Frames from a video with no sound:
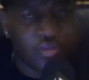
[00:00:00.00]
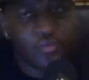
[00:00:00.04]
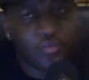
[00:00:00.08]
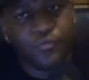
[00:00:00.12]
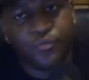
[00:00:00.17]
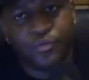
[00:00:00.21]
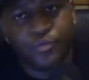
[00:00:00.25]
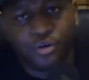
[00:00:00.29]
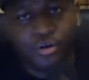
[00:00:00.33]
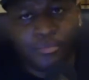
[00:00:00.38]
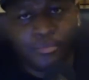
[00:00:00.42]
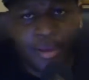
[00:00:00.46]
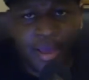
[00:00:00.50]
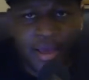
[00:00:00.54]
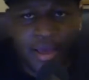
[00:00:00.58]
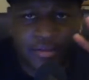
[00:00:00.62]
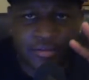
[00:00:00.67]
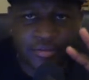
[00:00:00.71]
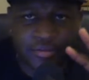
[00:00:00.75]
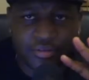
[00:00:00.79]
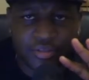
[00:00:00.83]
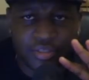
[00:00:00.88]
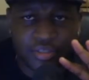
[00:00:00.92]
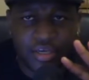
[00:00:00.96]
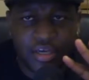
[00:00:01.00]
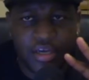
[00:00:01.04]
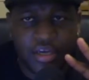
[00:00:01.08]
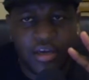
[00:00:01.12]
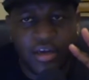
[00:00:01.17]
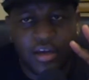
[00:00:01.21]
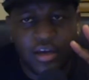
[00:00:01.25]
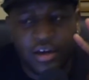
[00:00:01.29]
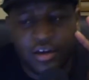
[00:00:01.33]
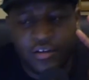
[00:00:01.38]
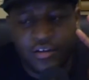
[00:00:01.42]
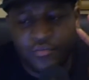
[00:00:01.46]
the four battles
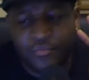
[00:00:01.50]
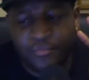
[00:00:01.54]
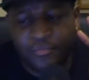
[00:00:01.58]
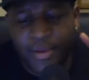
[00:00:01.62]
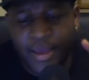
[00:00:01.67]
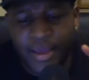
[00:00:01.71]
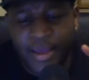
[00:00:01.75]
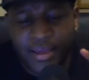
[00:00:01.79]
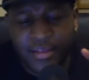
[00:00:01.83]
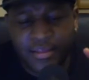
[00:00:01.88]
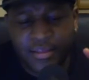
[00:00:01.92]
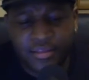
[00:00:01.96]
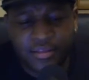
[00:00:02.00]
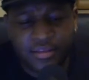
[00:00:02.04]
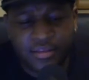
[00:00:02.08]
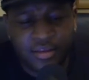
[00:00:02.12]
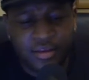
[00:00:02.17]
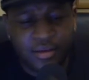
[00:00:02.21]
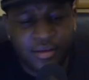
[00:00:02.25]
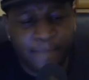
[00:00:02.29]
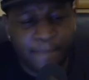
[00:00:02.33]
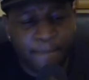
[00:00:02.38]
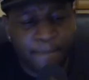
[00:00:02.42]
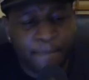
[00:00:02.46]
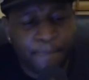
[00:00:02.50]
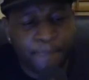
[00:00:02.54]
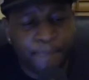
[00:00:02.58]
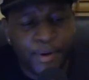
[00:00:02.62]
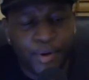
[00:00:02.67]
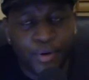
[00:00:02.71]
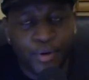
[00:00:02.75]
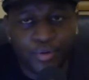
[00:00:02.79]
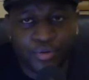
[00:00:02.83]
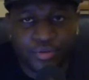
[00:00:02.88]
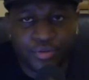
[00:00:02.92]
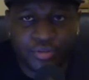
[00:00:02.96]
of math
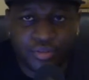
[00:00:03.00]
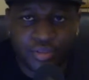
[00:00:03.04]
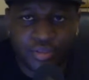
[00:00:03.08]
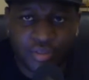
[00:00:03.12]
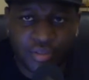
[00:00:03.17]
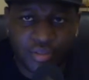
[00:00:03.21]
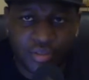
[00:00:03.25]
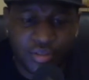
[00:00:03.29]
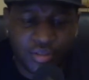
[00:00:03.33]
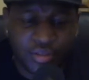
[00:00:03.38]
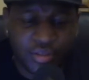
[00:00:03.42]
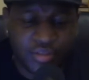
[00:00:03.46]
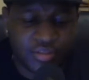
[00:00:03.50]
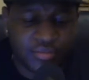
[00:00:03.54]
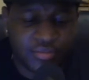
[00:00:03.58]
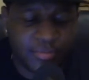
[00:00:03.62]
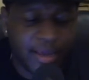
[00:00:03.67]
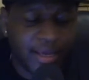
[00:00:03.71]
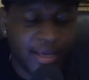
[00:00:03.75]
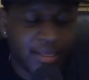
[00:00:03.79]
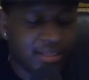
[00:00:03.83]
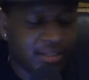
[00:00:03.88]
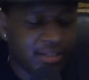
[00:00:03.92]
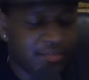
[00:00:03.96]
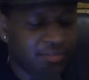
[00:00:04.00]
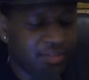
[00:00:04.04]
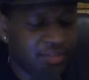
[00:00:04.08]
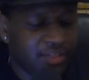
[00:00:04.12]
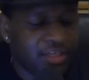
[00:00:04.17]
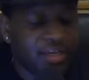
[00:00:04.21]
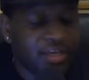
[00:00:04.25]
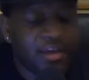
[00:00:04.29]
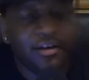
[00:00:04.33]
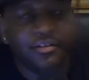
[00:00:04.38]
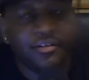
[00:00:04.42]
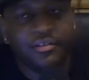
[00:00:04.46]
post Smack
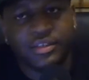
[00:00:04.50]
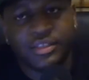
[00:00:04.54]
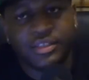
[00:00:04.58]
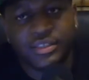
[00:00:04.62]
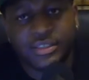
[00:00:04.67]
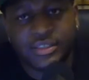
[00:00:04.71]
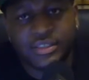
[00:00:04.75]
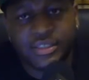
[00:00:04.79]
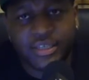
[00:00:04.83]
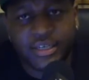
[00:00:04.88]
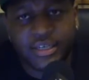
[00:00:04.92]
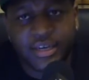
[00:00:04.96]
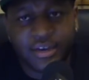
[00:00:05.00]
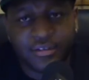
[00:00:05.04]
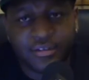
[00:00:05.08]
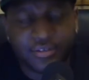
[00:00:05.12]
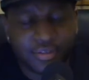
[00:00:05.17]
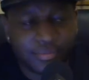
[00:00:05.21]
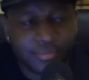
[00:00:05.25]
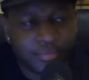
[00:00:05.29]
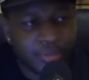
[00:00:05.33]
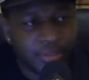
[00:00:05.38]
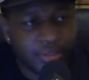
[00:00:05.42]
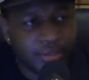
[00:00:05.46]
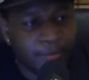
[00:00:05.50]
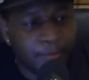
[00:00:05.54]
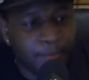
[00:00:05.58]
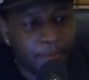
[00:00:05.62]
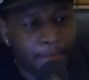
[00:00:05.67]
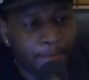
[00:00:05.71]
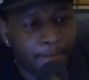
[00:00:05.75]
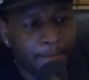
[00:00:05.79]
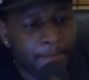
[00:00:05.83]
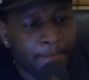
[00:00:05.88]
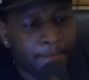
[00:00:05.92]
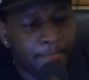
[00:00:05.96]
DVD era that stick out to me.
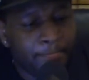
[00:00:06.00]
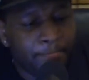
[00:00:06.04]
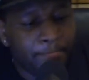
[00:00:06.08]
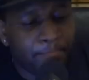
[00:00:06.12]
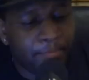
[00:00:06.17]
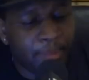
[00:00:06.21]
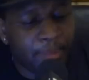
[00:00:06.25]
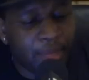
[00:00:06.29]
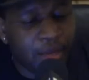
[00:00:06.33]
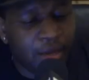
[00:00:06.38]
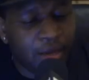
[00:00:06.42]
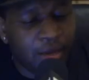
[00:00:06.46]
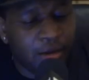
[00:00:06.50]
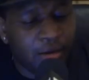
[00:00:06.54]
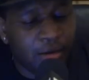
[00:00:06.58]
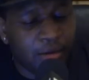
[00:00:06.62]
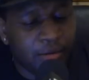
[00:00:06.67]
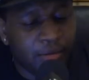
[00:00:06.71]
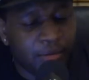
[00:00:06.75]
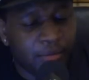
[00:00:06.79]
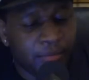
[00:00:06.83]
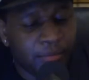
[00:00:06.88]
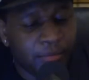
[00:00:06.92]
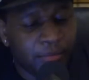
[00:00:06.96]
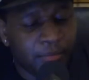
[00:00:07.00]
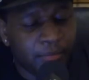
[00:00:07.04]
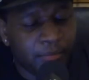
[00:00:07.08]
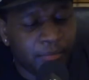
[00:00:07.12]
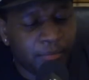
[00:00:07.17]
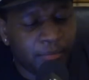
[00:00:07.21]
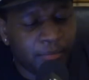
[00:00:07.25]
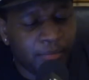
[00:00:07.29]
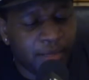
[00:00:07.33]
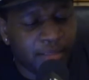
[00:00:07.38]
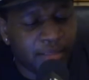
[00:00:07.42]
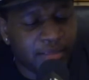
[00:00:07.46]
Um,
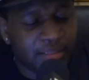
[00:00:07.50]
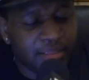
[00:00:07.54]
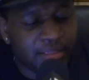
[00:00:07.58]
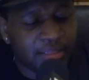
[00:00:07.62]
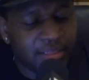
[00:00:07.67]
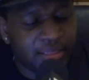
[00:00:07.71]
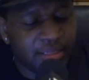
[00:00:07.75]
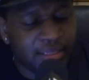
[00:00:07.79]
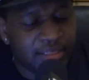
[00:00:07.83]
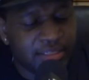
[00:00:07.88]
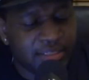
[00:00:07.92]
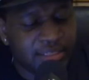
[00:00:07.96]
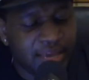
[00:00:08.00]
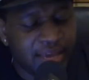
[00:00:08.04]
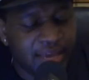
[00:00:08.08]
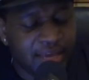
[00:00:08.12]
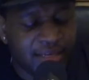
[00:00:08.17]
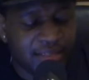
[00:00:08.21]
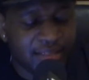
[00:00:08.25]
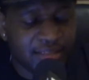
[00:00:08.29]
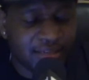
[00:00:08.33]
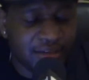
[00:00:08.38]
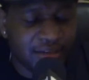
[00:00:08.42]
I, he's had his